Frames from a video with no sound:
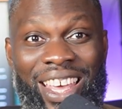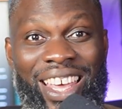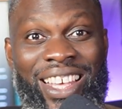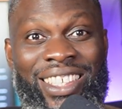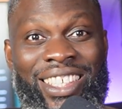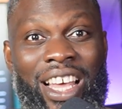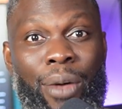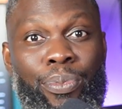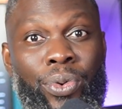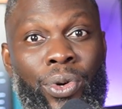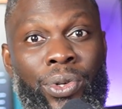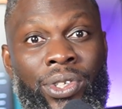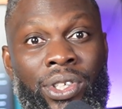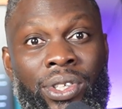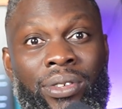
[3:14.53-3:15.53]
Is the
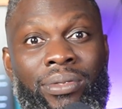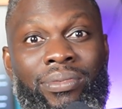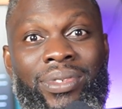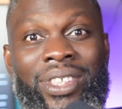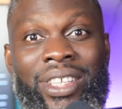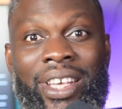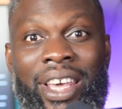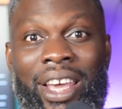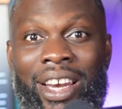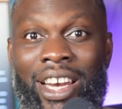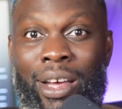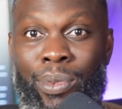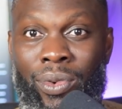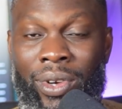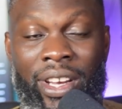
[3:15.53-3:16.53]
approach
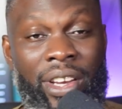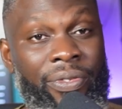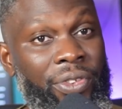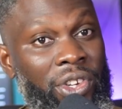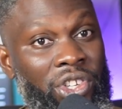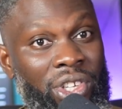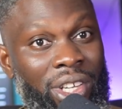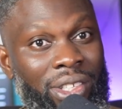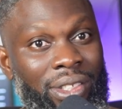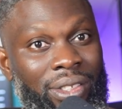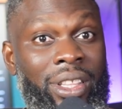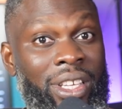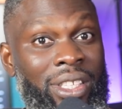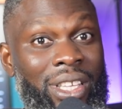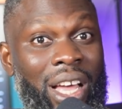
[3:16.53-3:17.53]
scalable and efficient?
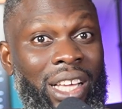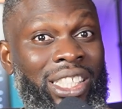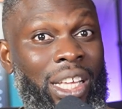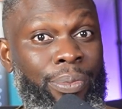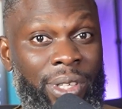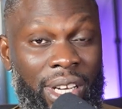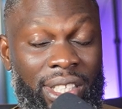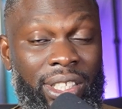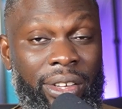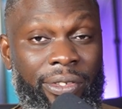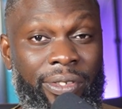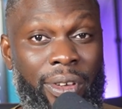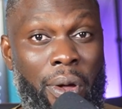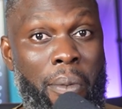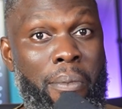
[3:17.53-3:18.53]
These are
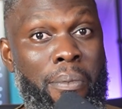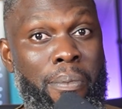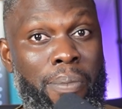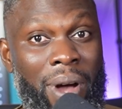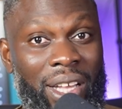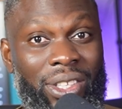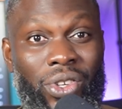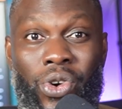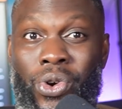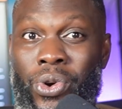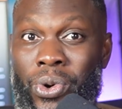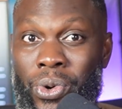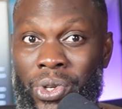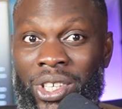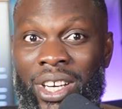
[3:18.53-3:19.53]
subjective, but
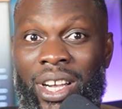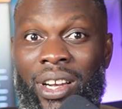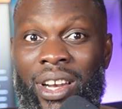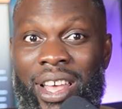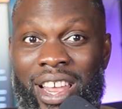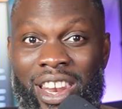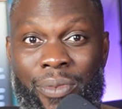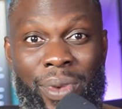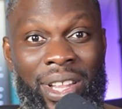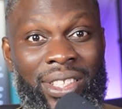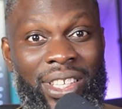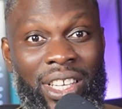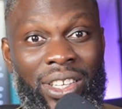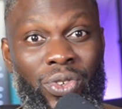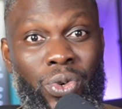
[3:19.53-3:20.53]
crucial
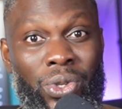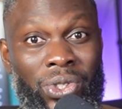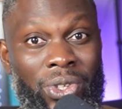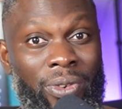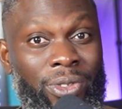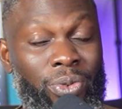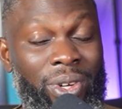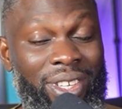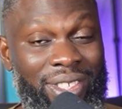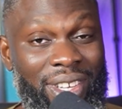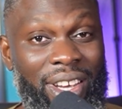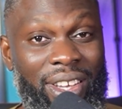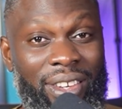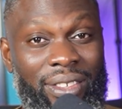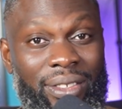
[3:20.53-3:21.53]
elements in good software
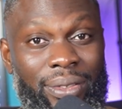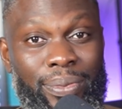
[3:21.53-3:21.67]
design.